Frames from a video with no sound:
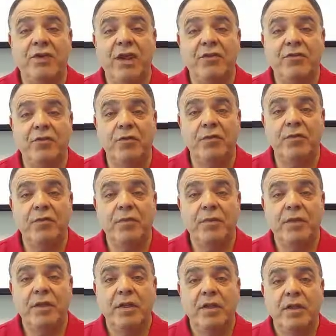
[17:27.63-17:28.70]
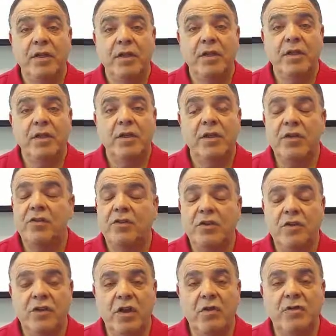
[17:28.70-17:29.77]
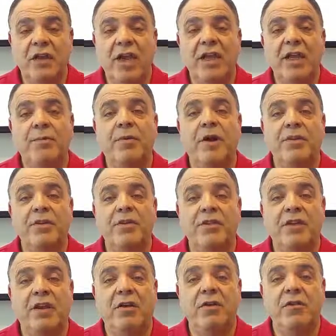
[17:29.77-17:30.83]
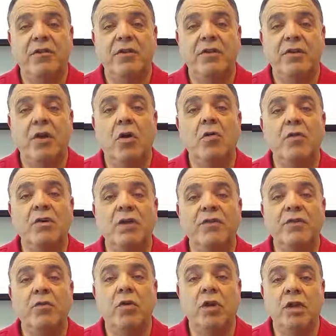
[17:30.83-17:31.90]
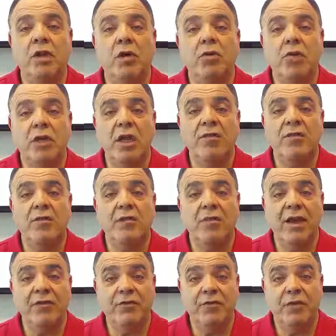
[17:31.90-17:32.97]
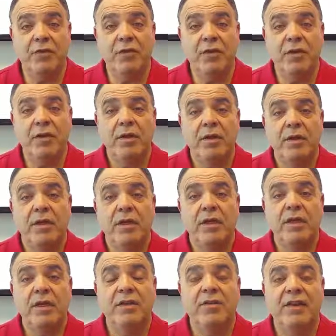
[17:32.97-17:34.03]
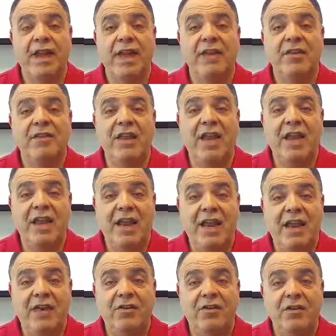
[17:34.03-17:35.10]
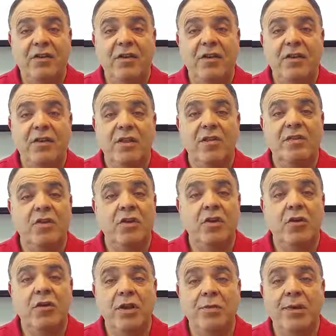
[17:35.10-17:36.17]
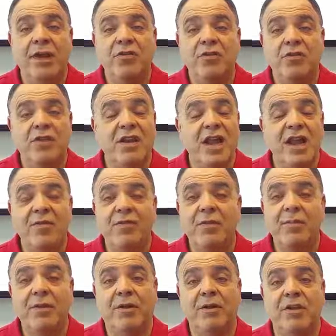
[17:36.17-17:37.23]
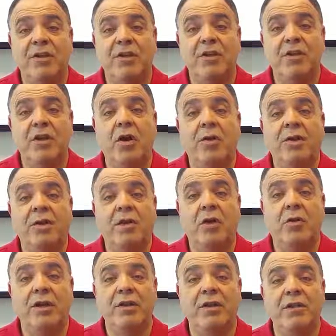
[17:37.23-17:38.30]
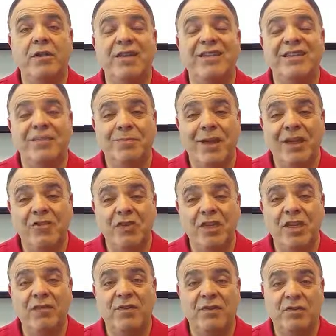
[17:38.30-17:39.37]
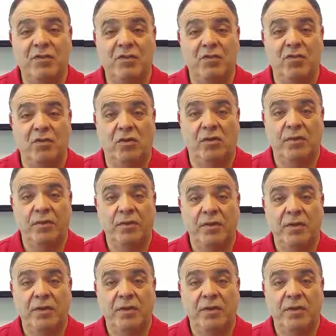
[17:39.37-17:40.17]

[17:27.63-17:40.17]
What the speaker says: a restroom, you just don't take it upon yourself to go wherever you want to go looking for a restroom. In today's day and age, there's security measures in every building that you're going to go into, especially if it's a school.